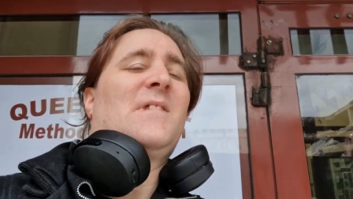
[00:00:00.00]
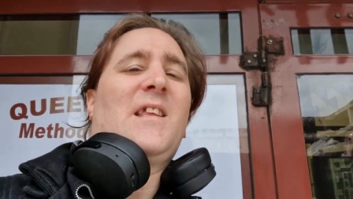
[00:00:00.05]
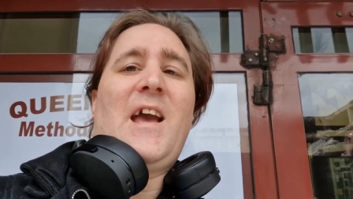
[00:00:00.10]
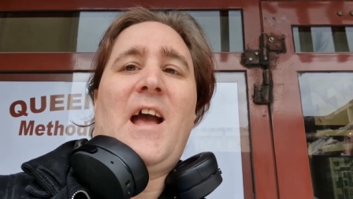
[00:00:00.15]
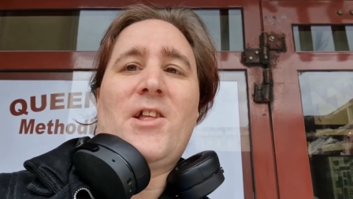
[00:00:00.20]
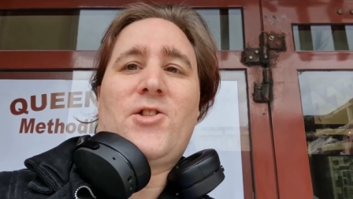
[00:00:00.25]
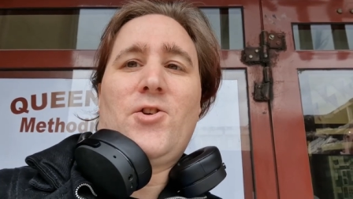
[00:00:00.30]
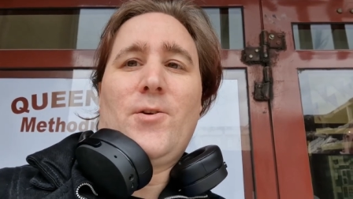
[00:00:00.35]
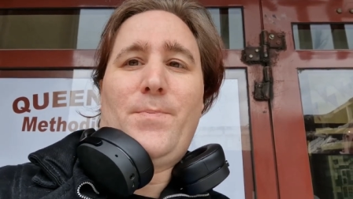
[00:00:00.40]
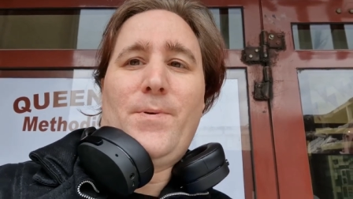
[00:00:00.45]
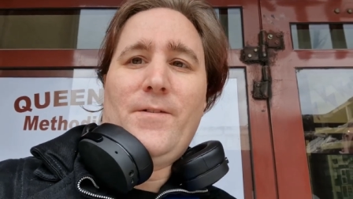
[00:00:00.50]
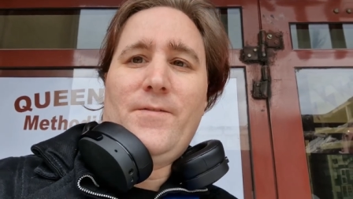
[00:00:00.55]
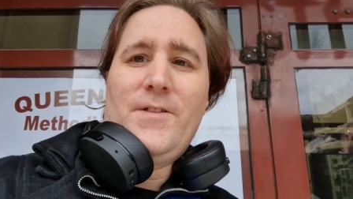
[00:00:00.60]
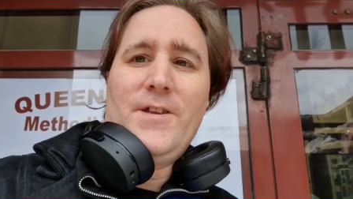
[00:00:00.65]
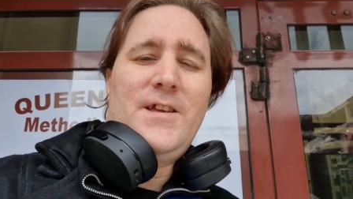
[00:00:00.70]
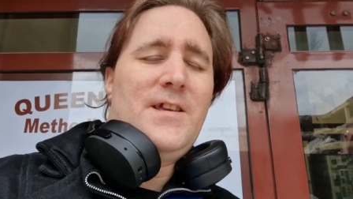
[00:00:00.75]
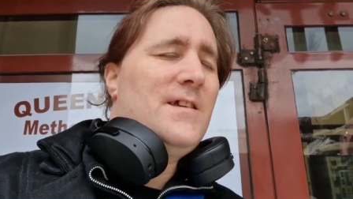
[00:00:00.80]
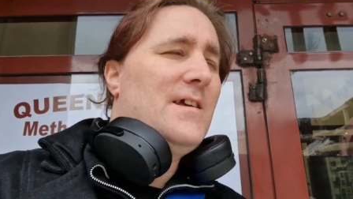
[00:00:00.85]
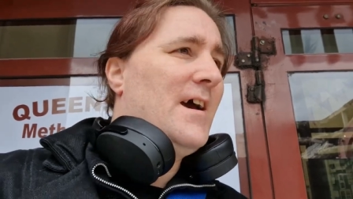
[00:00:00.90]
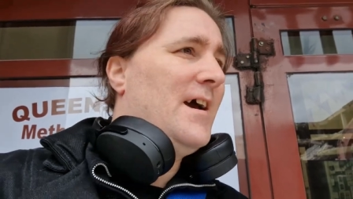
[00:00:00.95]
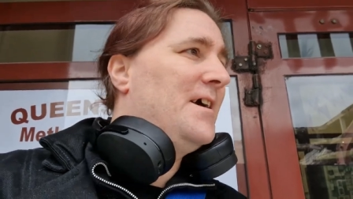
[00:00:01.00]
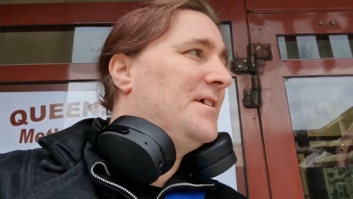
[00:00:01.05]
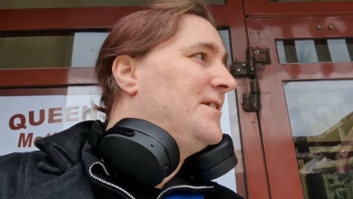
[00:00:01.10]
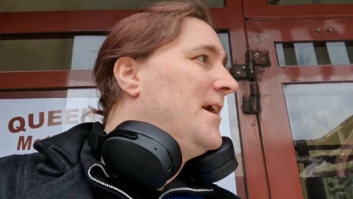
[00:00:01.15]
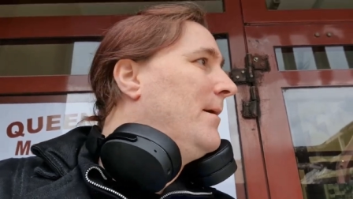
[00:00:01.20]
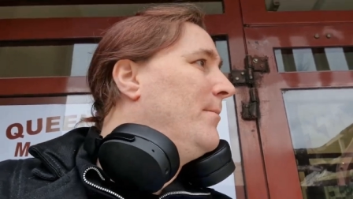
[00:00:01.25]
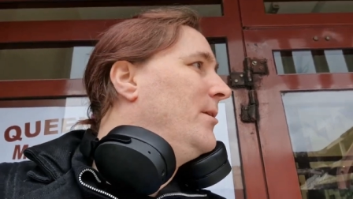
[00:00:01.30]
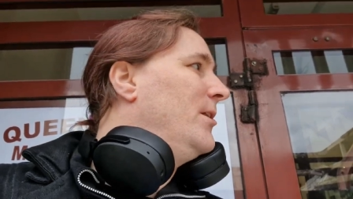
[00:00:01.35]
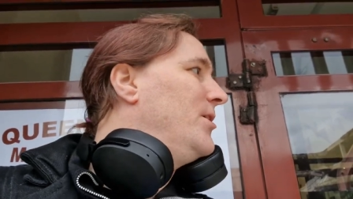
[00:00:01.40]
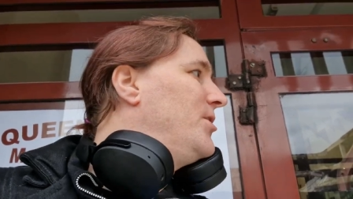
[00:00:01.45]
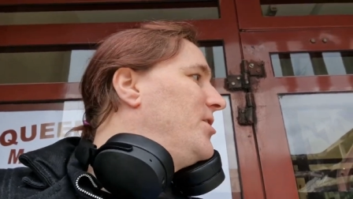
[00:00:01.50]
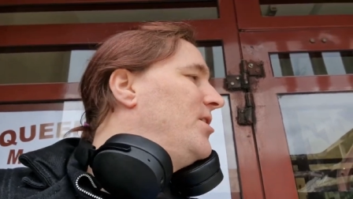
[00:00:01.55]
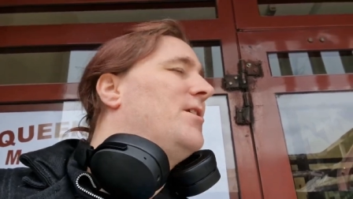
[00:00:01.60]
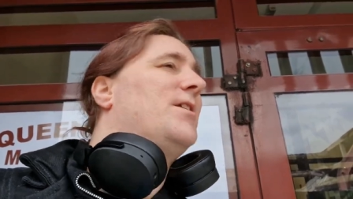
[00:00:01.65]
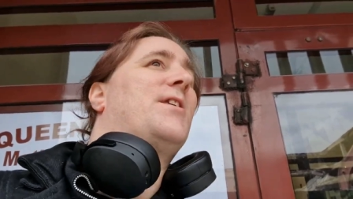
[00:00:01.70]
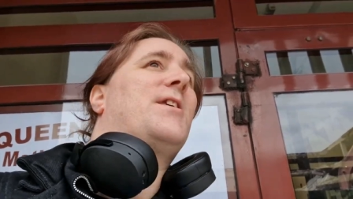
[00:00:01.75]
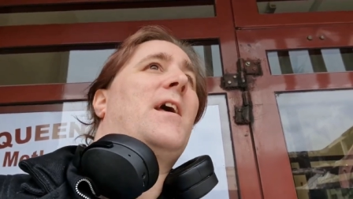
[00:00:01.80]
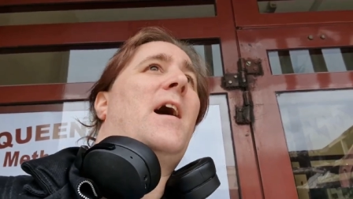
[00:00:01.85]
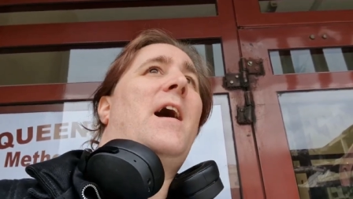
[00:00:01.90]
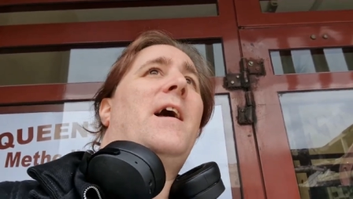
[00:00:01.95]
catch up of the uh,
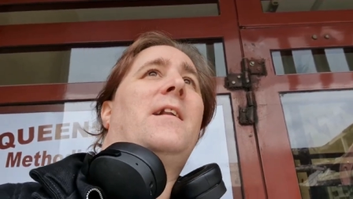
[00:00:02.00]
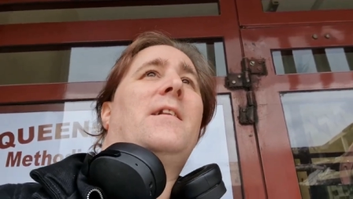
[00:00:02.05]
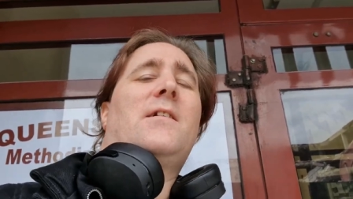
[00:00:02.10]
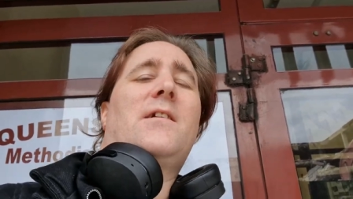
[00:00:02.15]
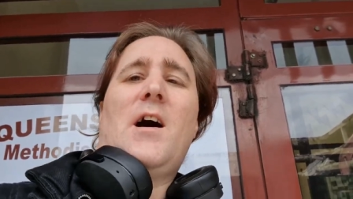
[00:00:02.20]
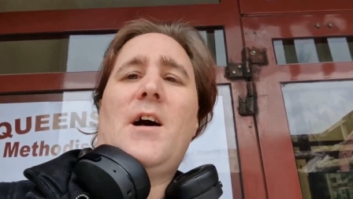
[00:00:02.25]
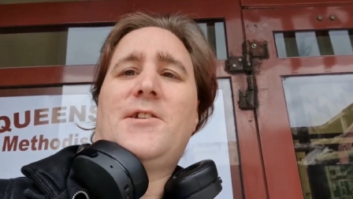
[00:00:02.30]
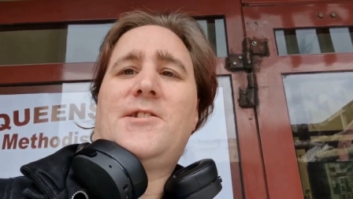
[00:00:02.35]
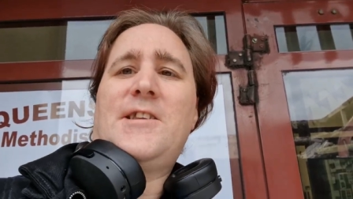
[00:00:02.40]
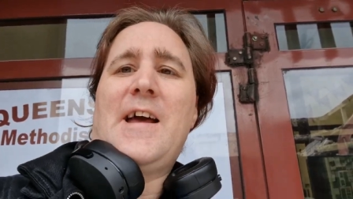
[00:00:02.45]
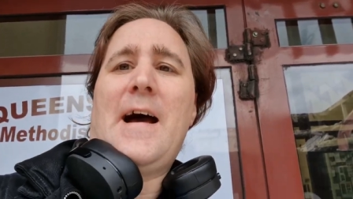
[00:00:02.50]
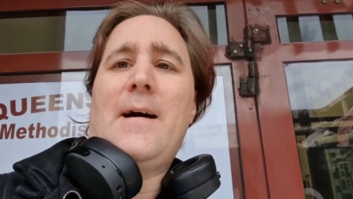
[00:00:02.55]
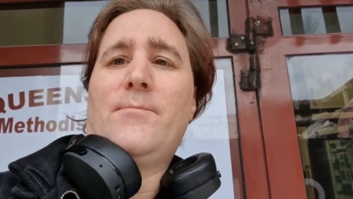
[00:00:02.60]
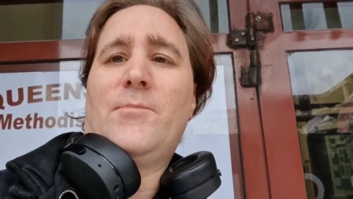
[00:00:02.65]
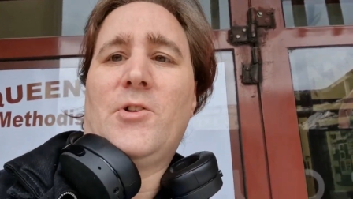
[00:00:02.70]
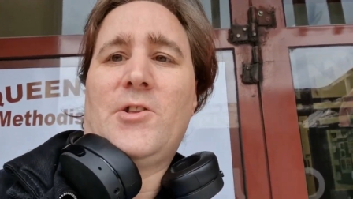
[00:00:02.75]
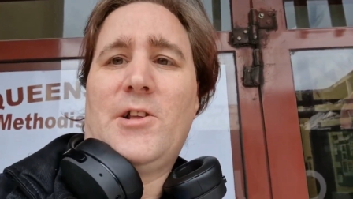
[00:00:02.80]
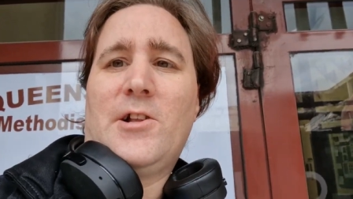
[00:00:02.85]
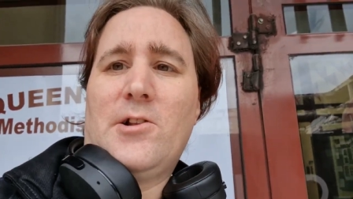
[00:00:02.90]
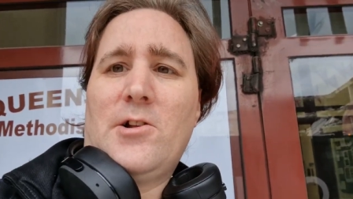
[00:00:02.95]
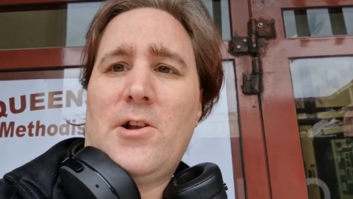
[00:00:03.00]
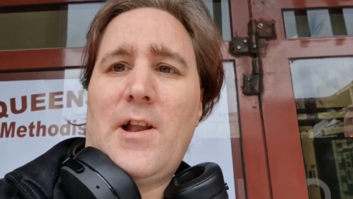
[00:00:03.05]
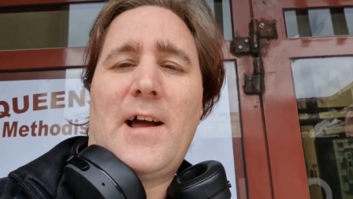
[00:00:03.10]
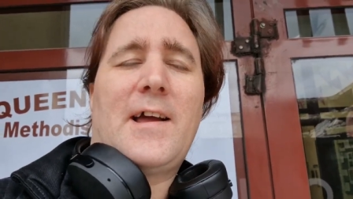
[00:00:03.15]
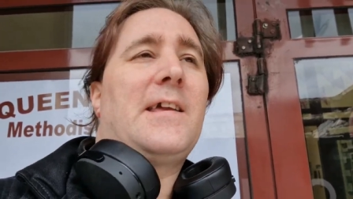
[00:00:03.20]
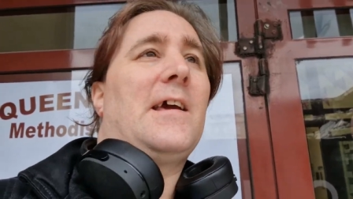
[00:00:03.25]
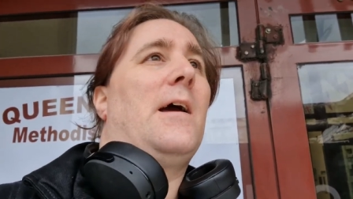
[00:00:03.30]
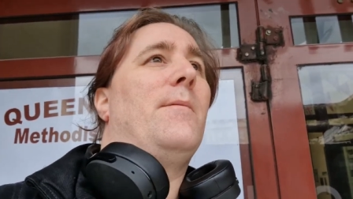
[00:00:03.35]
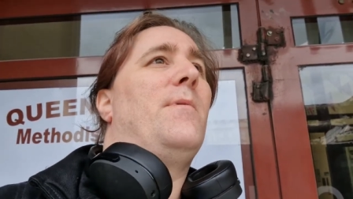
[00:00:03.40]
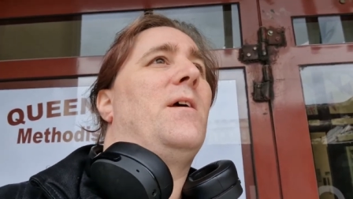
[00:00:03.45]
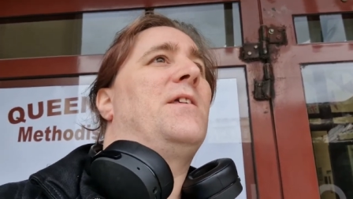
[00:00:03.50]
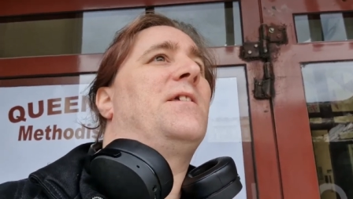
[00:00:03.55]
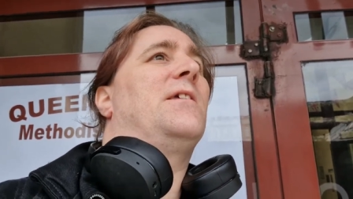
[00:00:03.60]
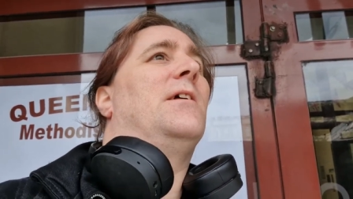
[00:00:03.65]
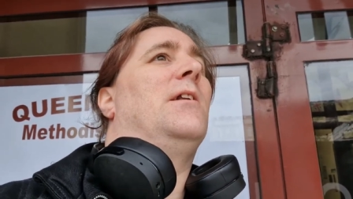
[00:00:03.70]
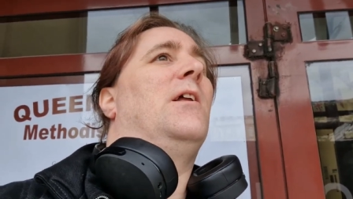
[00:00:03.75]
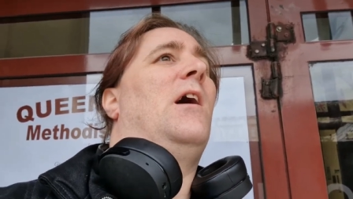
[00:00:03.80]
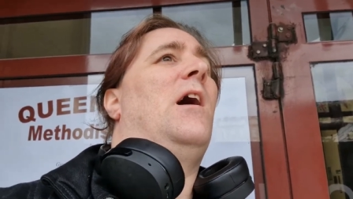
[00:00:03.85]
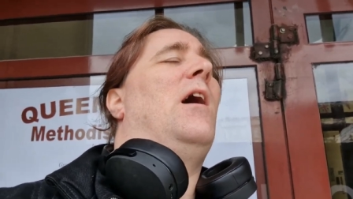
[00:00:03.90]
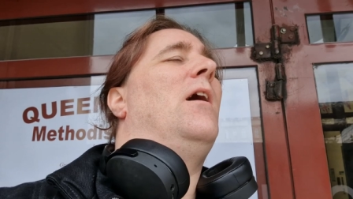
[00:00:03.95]
demolition site. And god damn does it look like I missed a
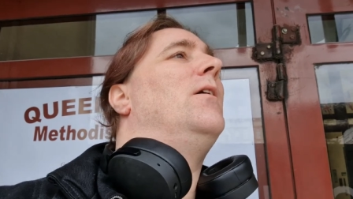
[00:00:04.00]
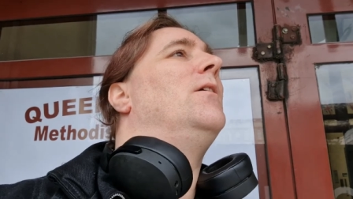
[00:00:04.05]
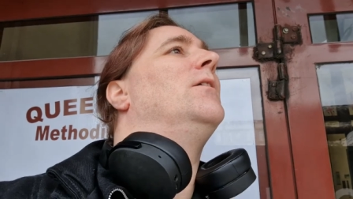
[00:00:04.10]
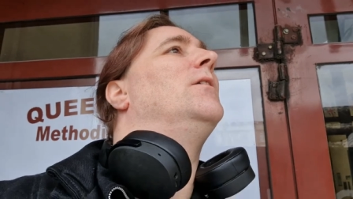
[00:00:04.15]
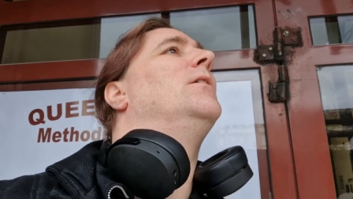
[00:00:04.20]
lot.